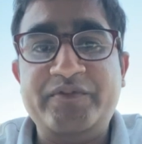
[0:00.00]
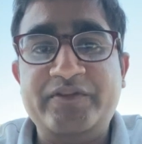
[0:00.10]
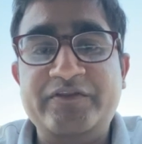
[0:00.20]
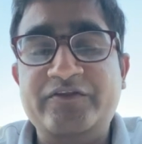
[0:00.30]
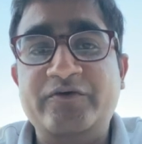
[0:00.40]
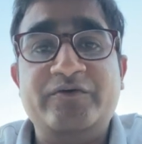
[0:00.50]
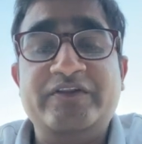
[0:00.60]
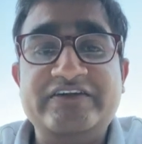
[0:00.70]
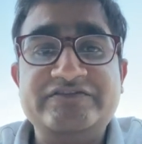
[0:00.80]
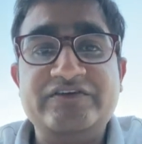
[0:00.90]
So
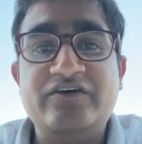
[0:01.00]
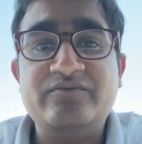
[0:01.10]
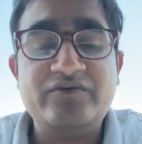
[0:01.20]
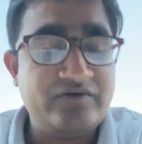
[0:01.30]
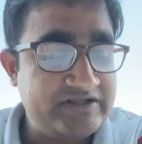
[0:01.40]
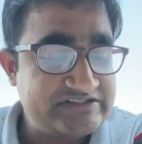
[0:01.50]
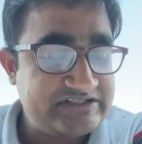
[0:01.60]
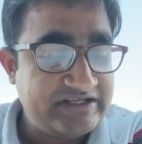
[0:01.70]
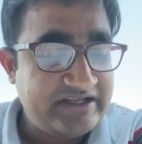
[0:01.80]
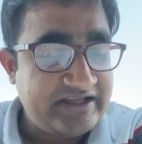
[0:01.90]
that's all more or less.
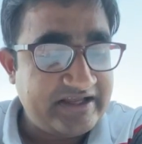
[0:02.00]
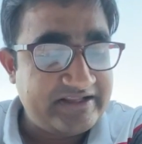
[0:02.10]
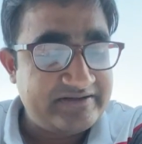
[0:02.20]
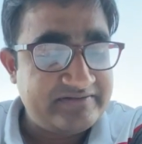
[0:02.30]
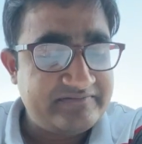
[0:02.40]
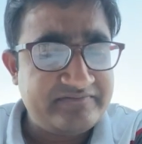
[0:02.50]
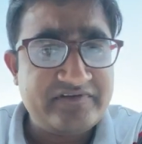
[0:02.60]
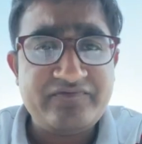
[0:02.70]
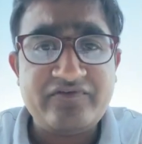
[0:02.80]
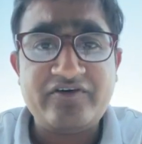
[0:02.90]
And
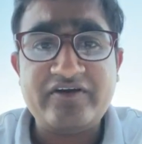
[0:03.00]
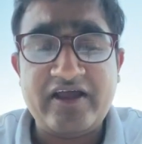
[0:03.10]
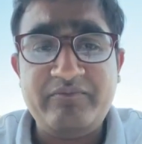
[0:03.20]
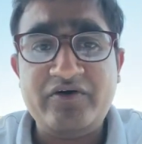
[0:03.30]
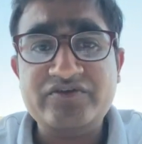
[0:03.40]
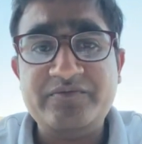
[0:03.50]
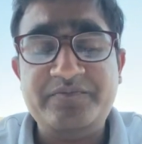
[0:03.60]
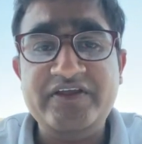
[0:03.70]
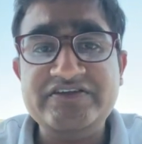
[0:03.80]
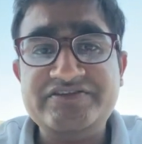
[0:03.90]
for about the
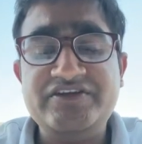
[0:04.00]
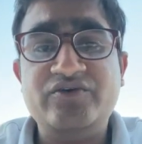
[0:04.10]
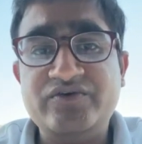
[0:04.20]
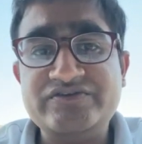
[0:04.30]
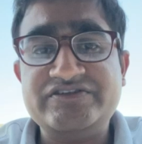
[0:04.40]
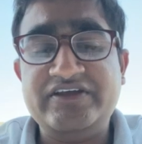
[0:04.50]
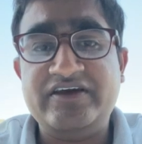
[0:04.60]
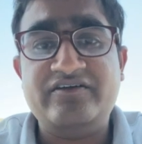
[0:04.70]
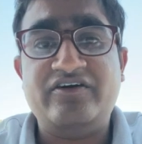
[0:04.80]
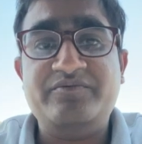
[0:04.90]
PhD course here,
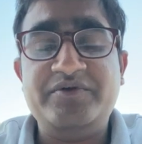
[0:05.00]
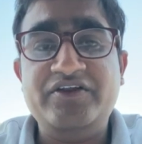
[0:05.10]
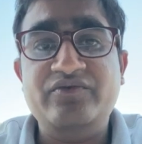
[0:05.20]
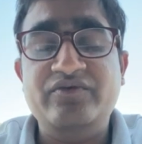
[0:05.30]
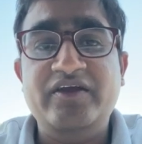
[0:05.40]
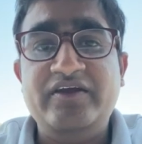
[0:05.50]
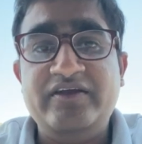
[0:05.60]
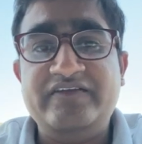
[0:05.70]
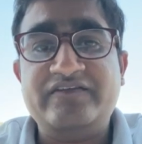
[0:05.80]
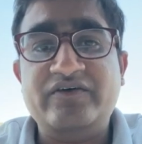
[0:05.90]
normally
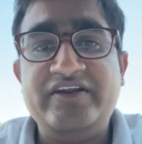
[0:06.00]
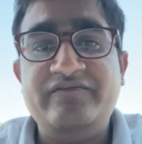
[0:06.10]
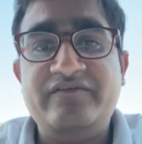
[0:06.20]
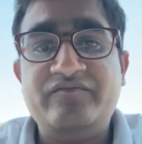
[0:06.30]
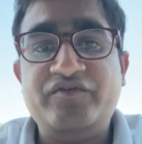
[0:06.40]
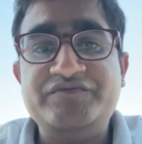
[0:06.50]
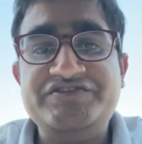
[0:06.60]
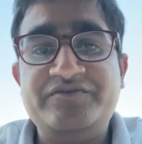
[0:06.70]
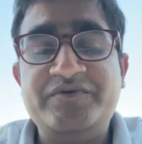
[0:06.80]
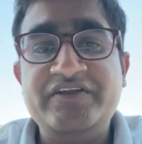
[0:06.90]
it's quite different from
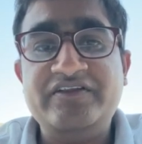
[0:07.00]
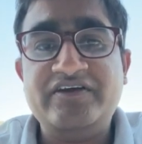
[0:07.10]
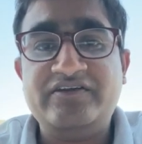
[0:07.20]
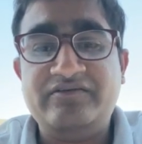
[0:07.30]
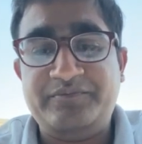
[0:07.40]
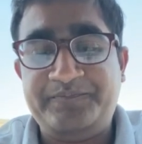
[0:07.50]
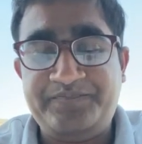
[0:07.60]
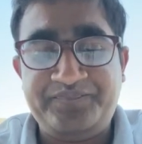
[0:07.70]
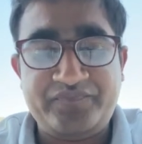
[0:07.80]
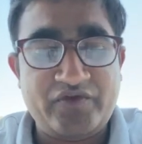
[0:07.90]
Germany,
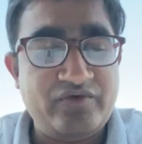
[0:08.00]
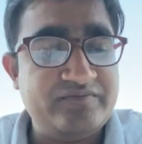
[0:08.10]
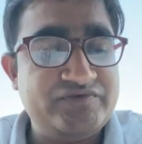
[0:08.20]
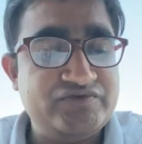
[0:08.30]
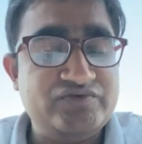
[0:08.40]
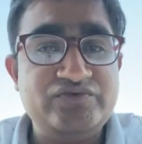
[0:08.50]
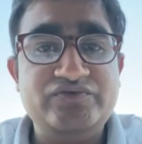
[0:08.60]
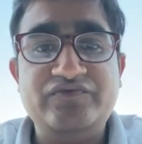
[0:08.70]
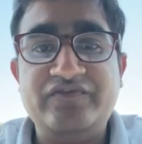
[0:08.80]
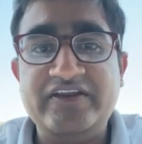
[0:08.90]
that we have to
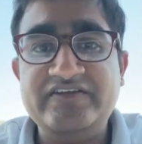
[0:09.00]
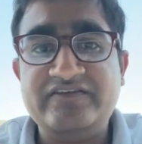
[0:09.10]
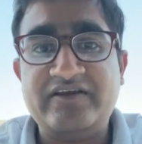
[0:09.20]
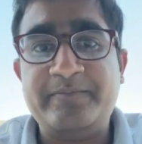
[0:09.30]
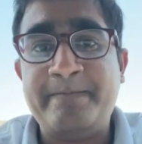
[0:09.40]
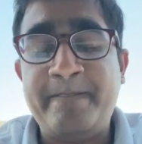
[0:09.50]
finish some